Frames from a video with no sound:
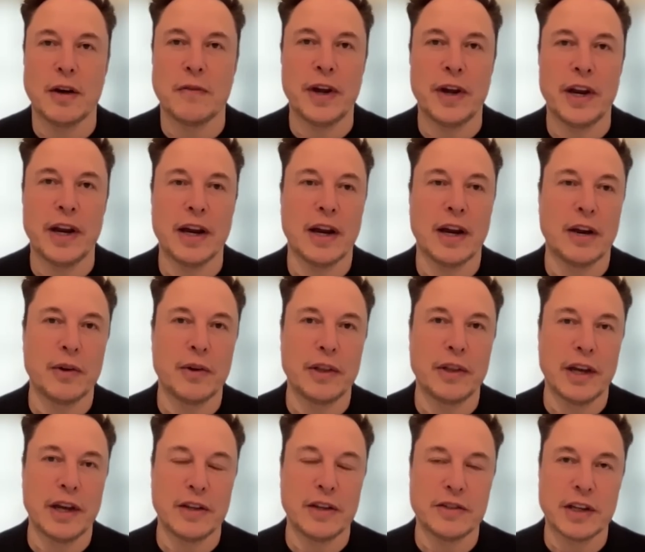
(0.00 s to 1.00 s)
operating
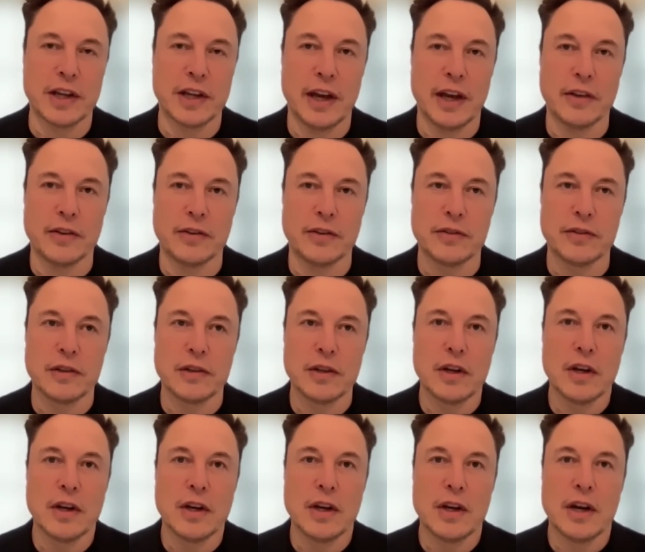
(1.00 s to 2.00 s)
100,000 accounts,
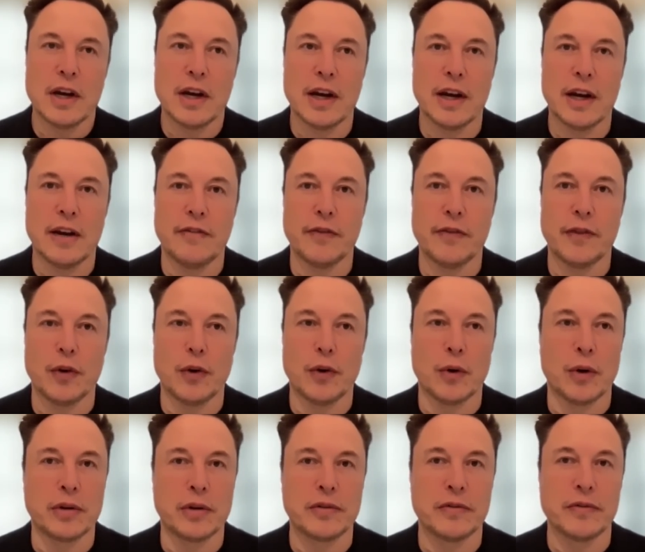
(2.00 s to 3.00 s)
um,
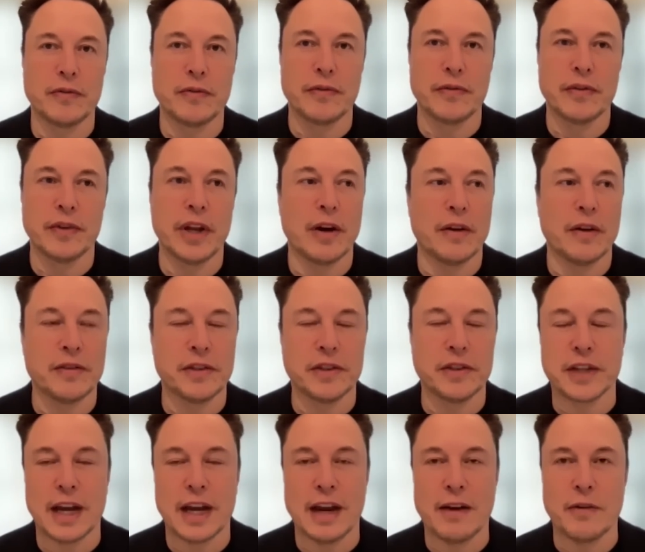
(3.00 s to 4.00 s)
or you know,
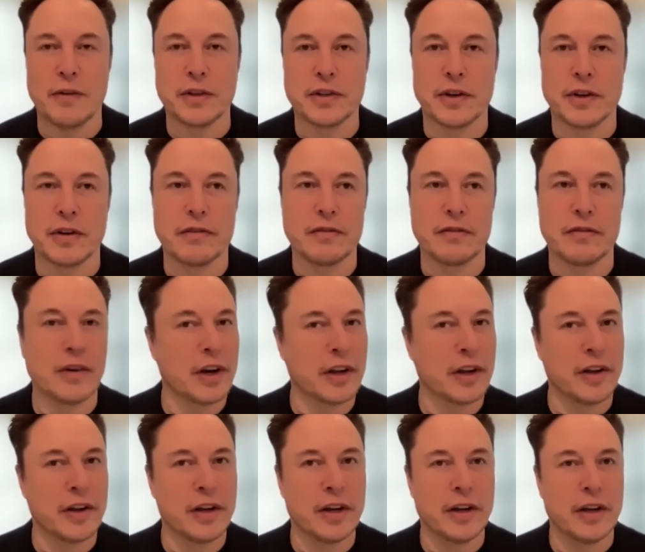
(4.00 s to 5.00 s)
obviously scammers are
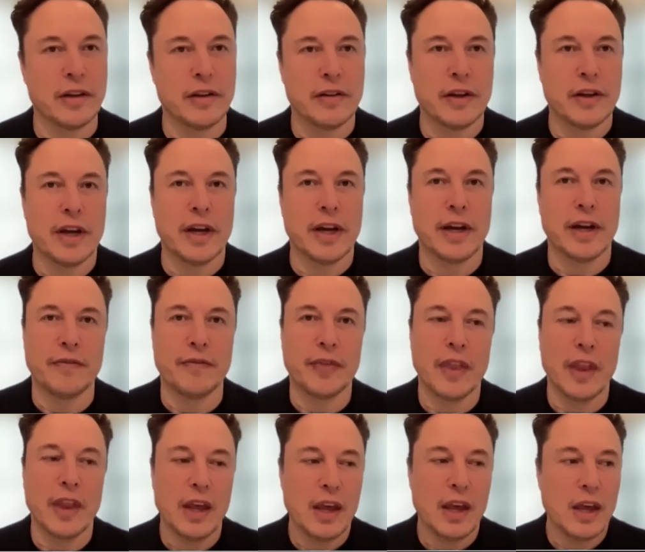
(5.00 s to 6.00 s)
not good.
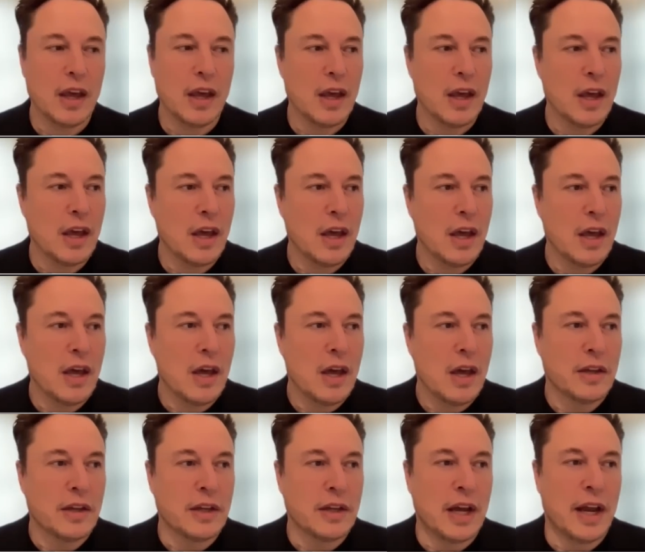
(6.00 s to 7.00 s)
Um,
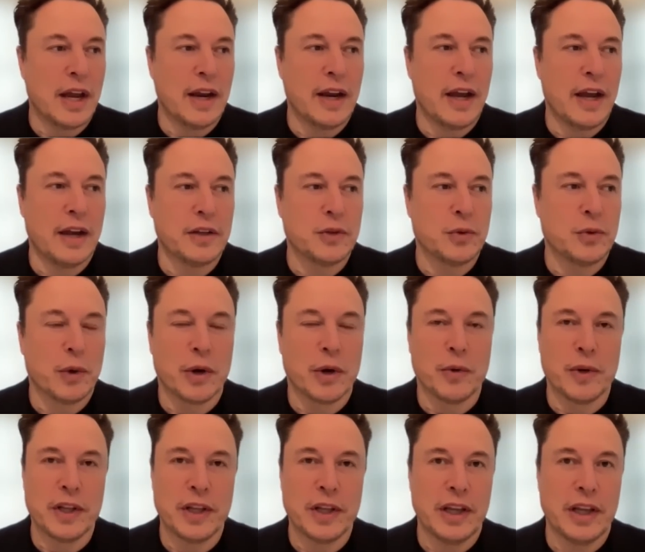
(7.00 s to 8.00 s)
and, and Twitter
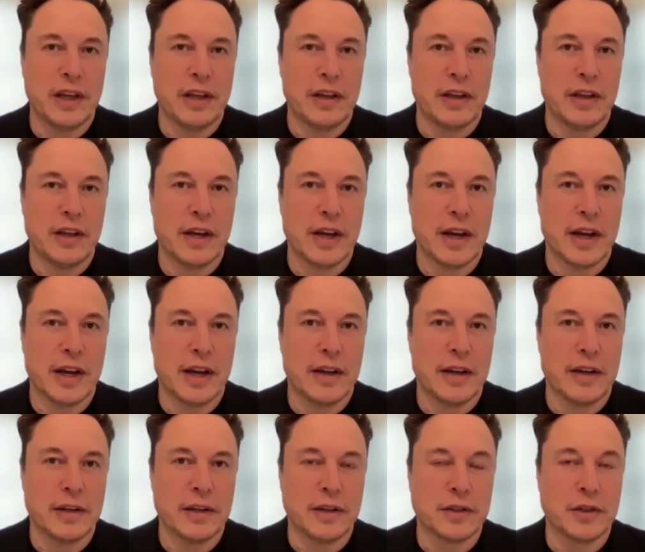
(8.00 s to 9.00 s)
really
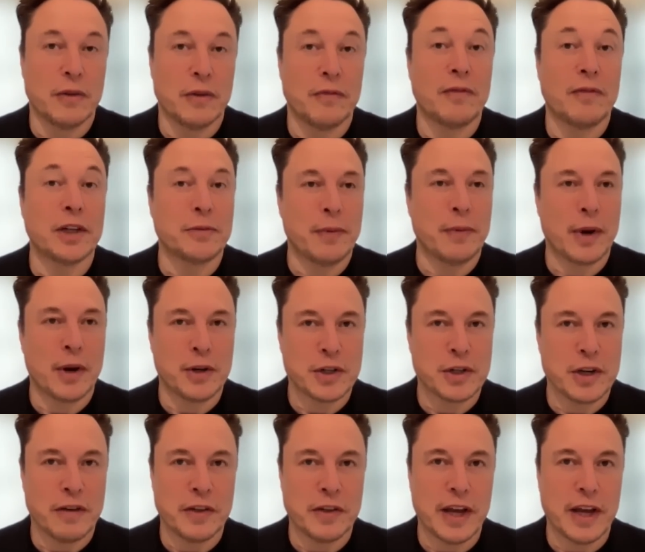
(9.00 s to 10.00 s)
uh, needs to do a much better
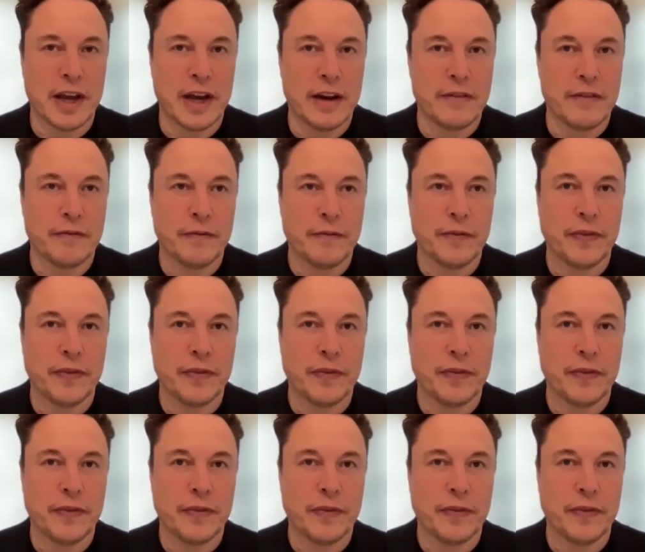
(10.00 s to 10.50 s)
job at that.